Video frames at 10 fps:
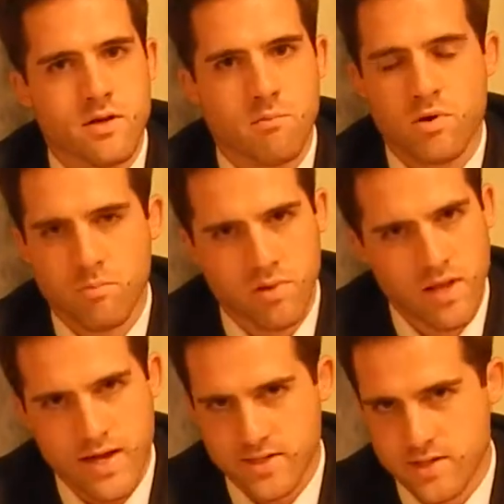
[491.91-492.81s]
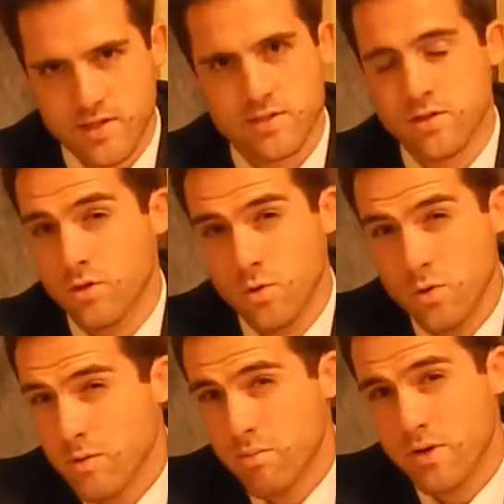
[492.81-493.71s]
perplexed as to who
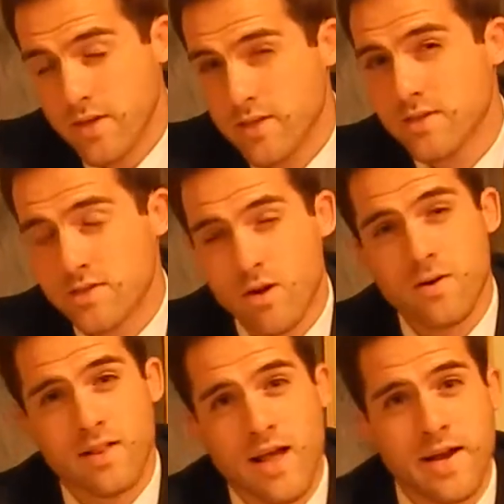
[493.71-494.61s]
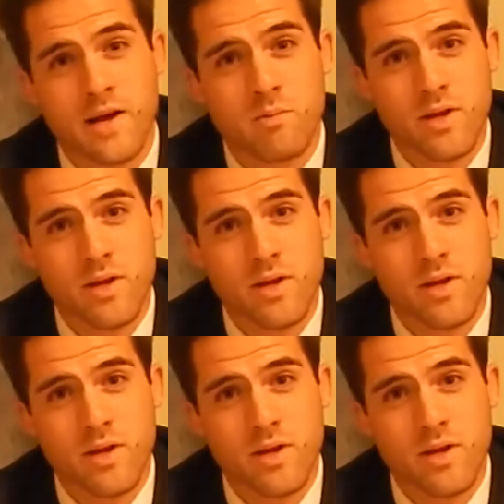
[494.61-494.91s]
to put in the starting lineup.